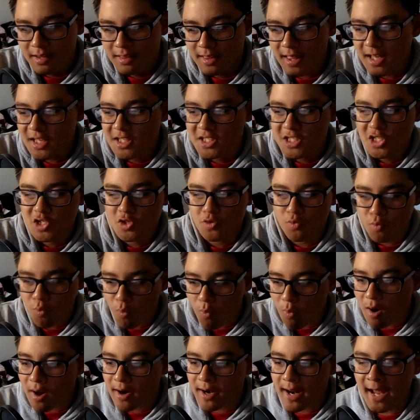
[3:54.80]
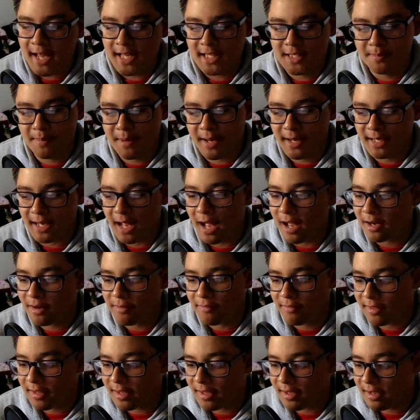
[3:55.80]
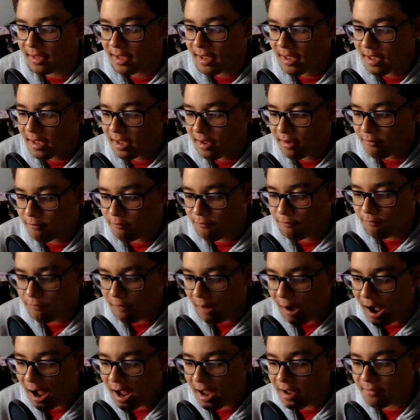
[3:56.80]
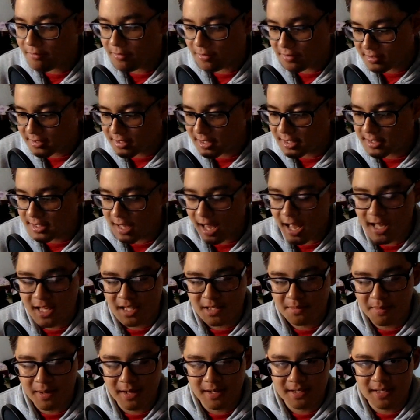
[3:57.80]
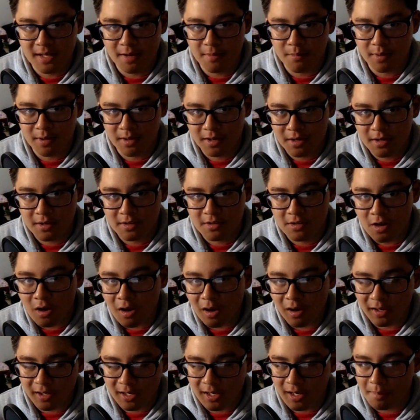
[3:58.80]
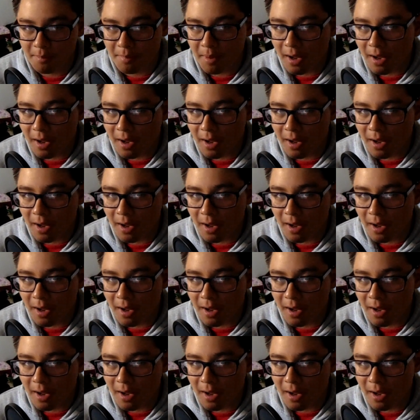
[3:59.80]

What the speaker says: that's just one aspect out of the 5 or 6 aspects that we're here talking